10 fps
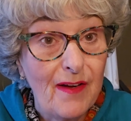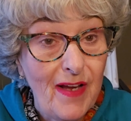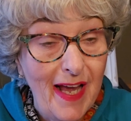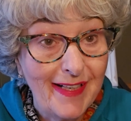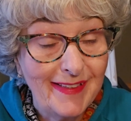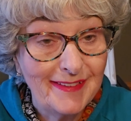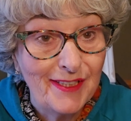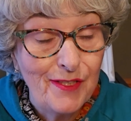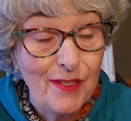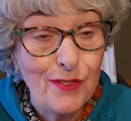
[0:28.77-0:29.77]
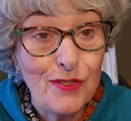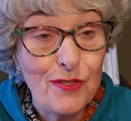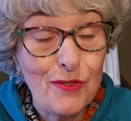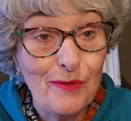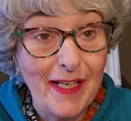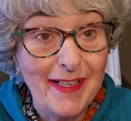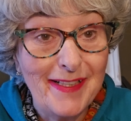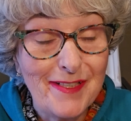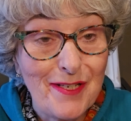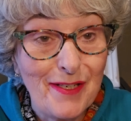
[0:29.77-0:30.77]
had it. It's two
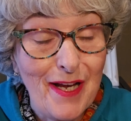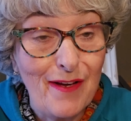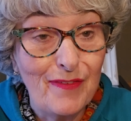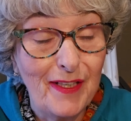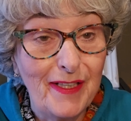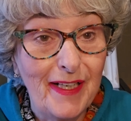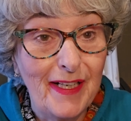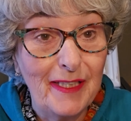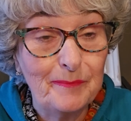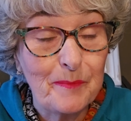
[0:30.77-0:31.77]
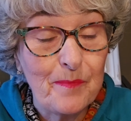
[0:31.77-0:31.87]
ladies that have a